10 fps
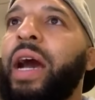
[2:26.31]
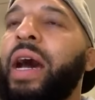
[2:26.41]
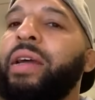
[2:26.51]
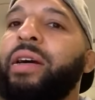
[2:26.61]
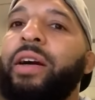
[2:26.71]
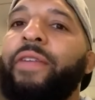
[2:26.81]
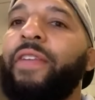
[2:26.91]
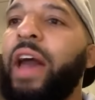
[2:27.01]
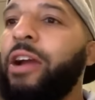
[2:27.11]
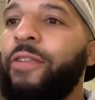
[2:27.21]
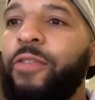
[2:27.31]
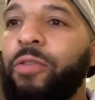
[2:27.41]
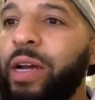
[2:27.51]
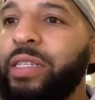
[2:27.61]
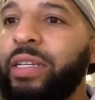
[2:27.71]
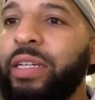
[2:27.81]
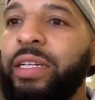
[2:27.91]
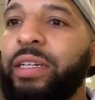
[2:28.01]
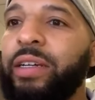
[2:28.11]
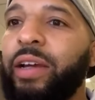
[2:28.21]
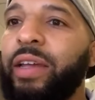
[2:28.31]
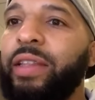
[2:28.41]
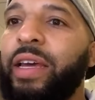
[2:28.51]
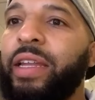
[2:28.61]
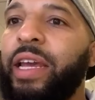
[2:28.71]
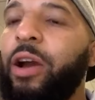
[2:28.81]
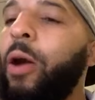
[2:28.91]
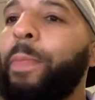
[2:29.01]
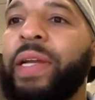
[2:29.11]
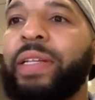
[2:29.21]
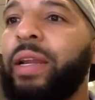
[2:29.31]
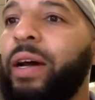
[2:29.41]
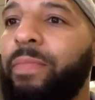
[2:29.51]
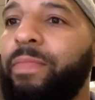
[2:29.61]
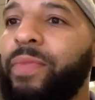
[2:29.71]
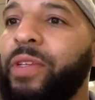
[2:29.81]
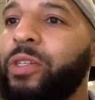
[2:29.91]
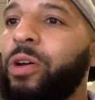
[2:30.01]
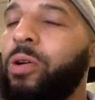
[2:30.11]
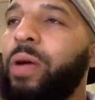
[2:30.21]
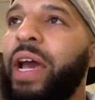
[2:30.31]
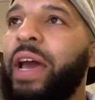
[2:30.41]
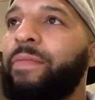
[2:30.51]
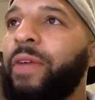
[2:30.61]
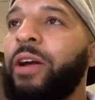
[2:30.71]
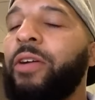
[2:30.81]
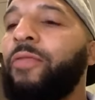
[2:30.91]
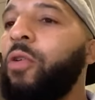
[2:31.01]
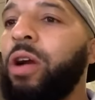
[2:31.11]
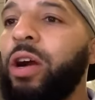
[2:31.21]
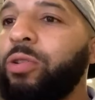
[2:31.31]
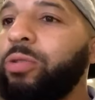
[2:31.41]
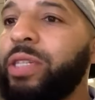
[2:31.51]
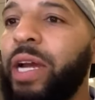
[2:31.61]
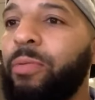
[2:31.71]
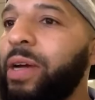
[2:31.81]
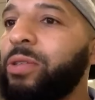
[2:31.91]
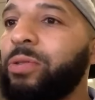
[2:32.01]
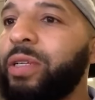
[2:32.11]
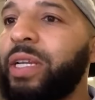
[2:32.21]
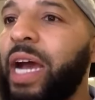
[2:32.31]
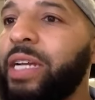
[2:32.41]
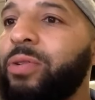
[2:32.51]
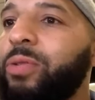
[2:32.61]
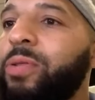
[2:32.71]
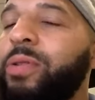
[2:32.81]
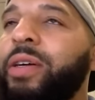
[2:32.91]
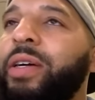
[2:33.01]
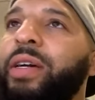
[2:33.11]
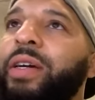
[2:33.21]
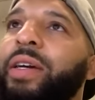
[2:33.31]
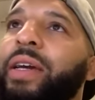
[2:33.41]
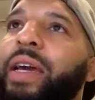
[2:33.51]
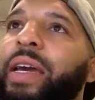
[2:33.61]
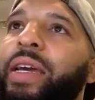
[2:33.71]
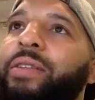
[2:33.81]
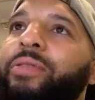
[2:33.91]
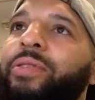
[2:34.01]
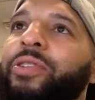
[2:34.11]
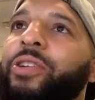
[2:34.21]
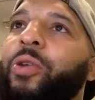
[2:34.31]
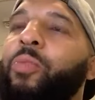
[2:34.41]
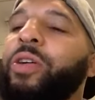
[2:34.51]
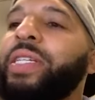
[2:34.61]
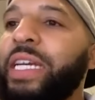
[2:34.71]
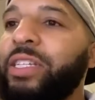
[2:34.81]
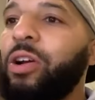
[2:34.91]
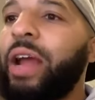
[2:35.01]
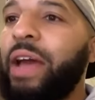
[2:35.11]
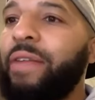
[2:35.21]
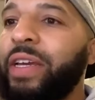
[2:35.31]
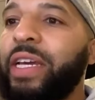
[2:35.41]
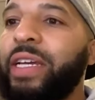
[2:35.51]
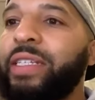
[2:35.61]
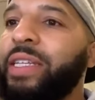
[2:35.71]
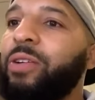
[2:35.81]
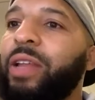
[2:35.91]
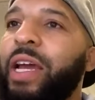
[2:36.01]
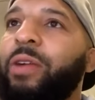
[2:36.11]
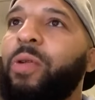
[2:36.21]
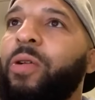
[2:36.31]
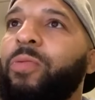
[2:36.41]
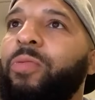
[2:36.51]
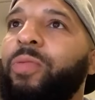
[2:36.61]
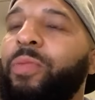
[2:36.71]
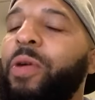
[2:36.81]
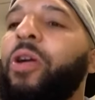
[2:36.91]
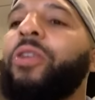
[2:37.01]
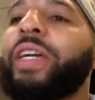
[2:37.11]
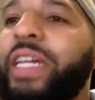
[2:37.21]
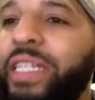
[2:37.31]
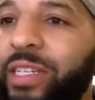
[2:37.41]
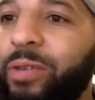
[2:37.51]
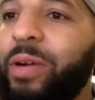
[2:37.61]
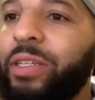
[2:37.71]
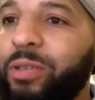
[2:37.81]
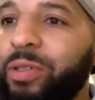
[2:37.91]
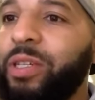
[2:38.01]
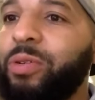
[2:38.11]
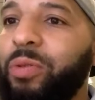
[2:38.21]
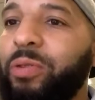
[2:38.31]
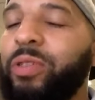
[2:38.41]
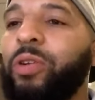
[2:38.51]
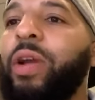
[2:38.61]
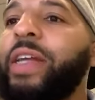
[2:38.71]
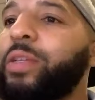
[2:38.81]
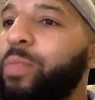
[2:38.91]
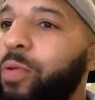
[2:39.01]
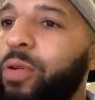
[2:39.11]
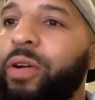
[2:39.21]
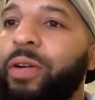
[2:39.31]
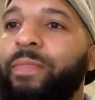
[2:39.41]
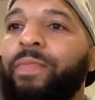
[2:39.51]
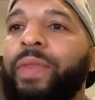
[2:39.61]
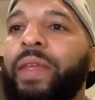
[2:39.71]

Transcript: got a flyer for wrestling, and then they all picked it up. So I had 4 uncles that wrestled in high school. And, you know, once they started having kids, they were like, well, we want all the kids to wrestle too. It was a great sport.